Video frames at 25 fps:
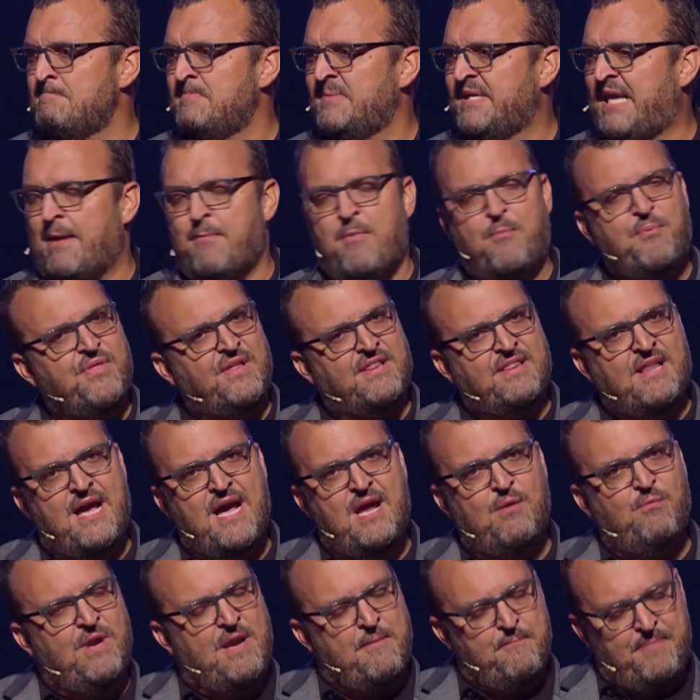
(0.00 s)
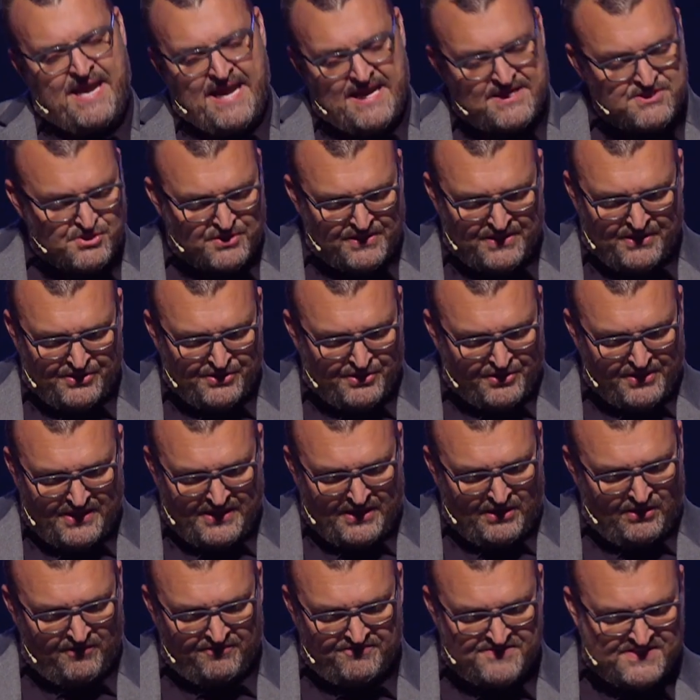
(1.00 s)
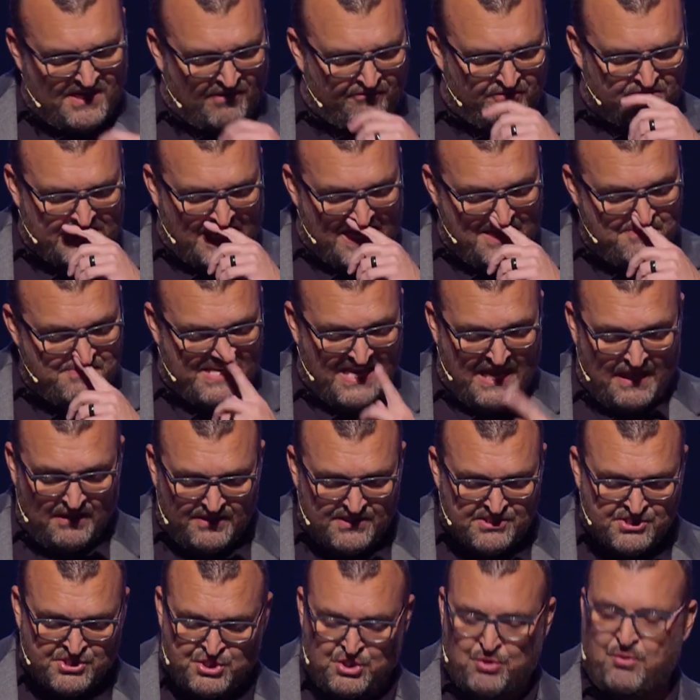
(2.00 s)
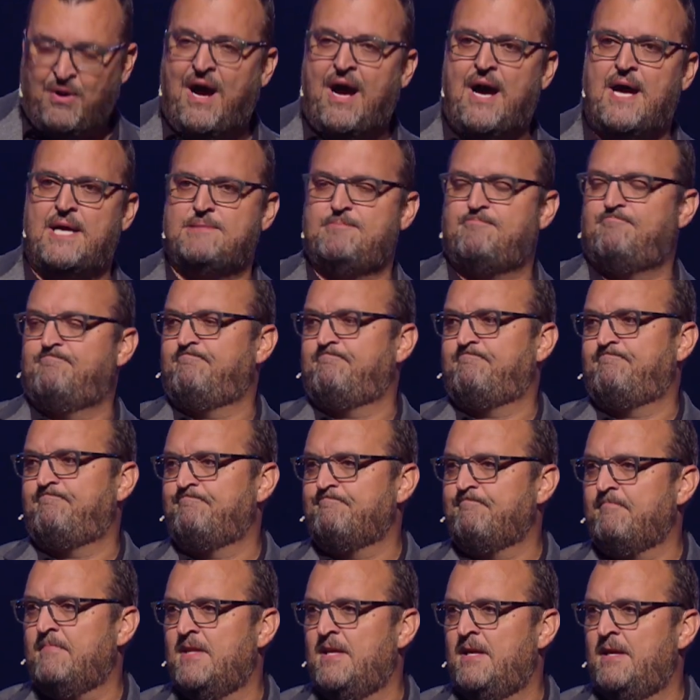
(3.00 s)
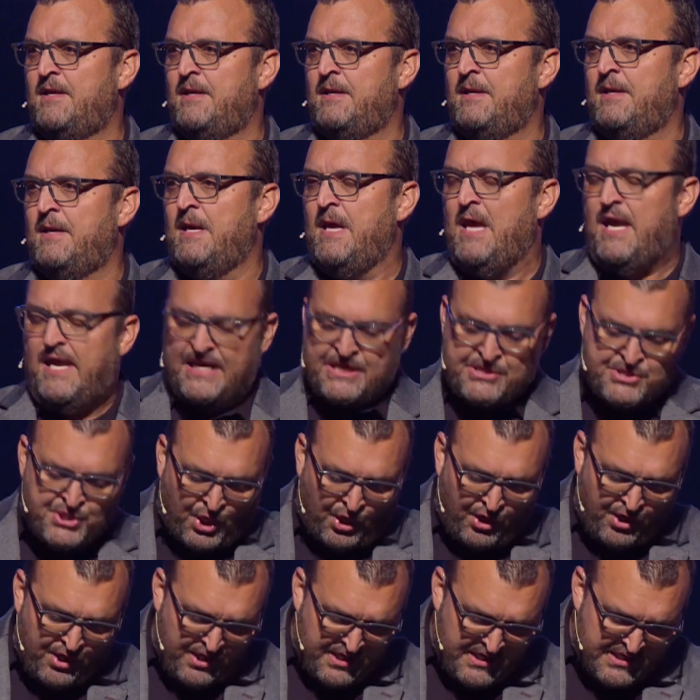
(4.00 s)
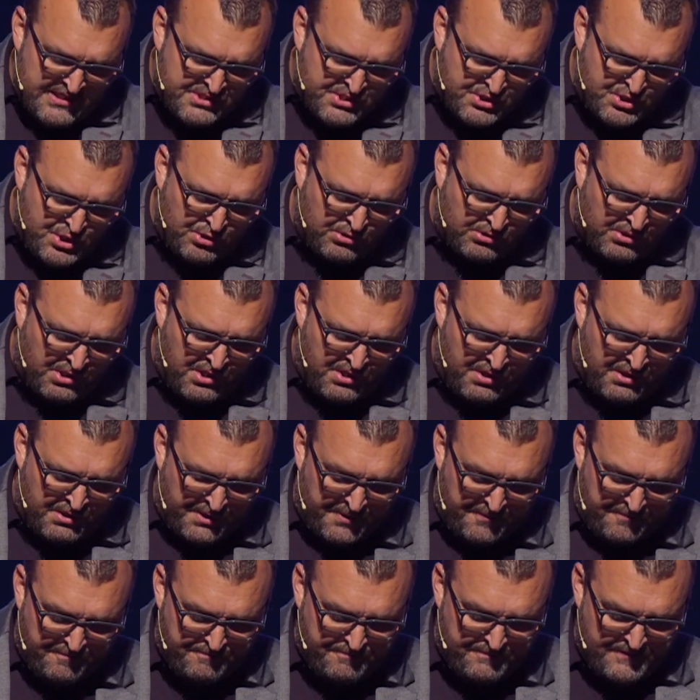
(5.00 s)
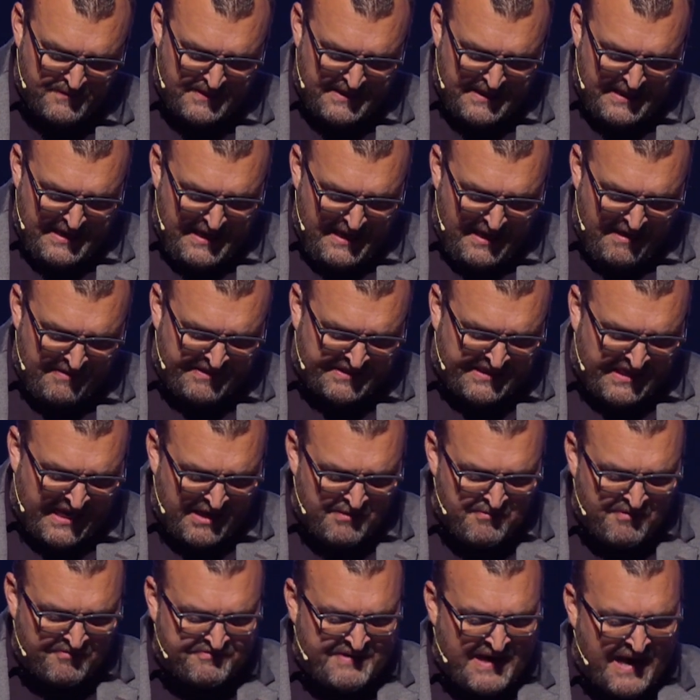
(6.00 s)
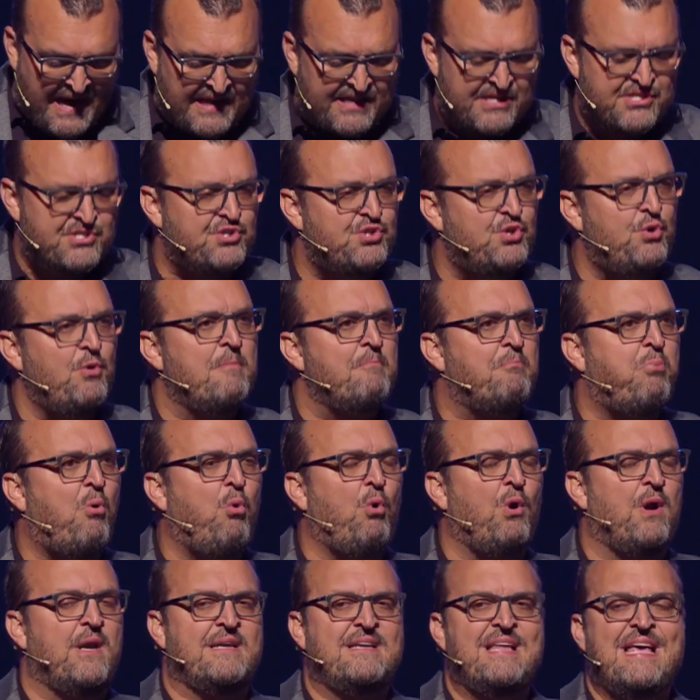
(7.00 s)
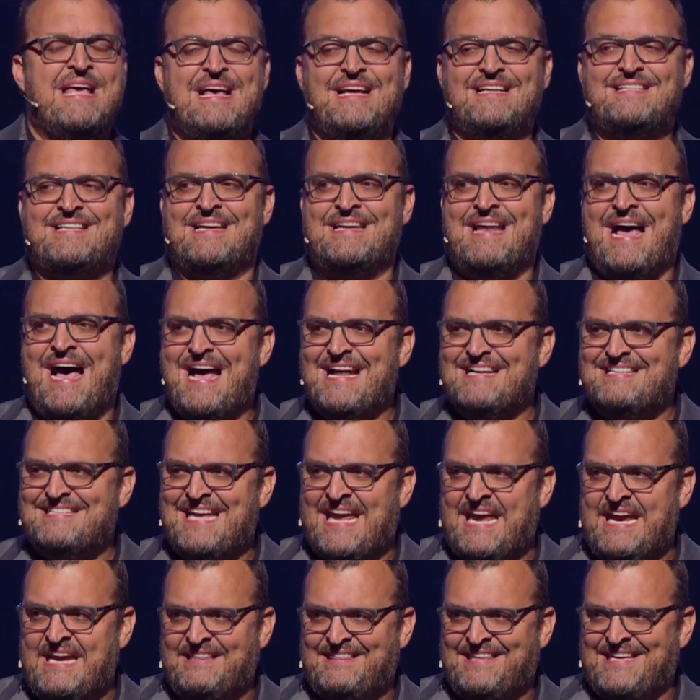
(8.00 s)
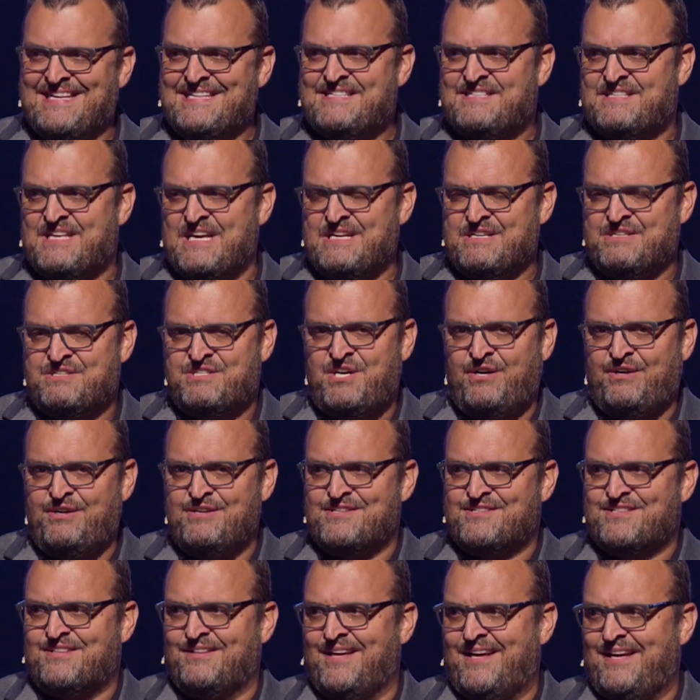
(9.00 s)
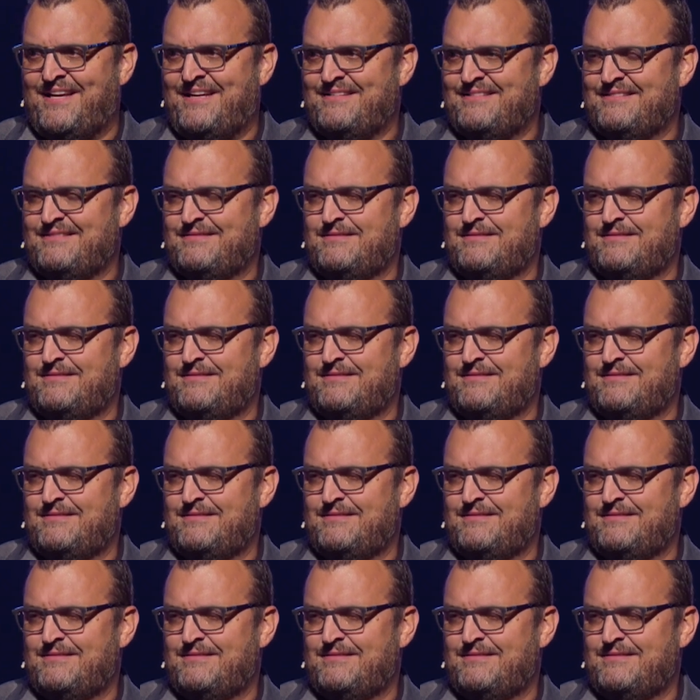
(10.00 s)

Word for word: Came up with a line when I'm pastoring here. You're going to hear it several times. Hell is too hot. Eternity is too long. And the kingdom of God is too important to not take these things seriously.